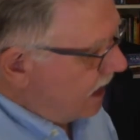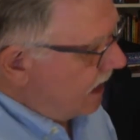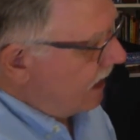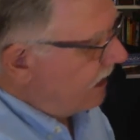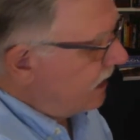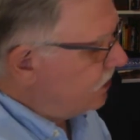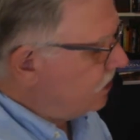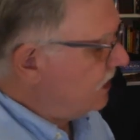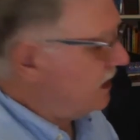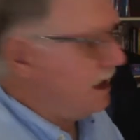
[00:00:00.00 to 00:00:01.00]

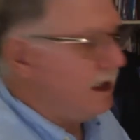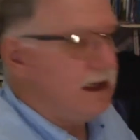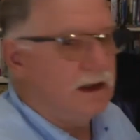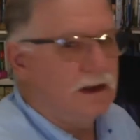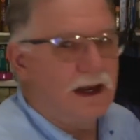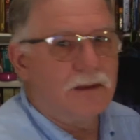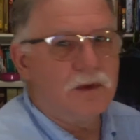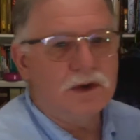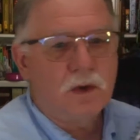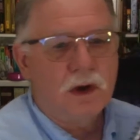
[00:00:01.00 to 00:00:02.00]
NAGT
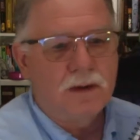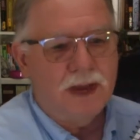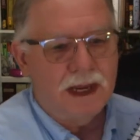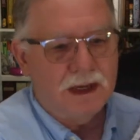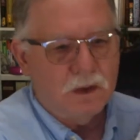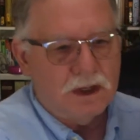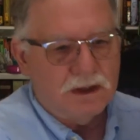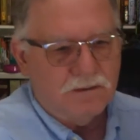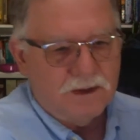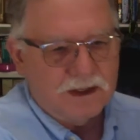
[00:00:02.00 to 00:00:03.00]
Laboratory Manual
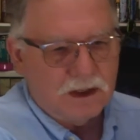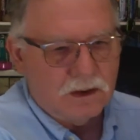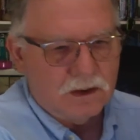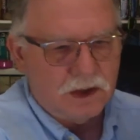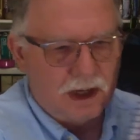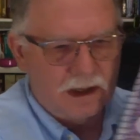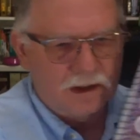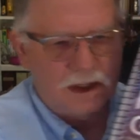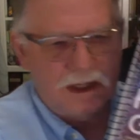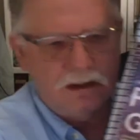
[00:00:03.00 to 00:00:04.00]
in Physical
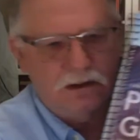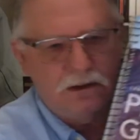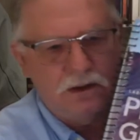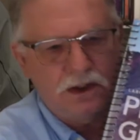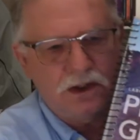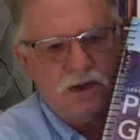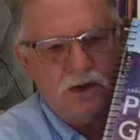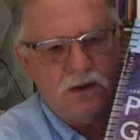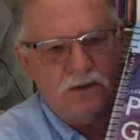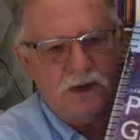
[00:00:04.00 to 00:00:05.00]
Geology, looks
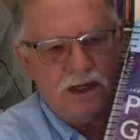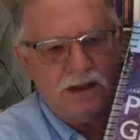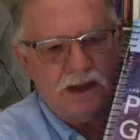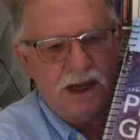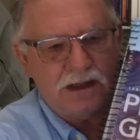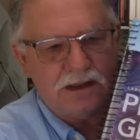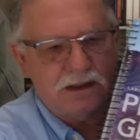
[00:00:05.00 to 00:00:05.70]
sort of like that,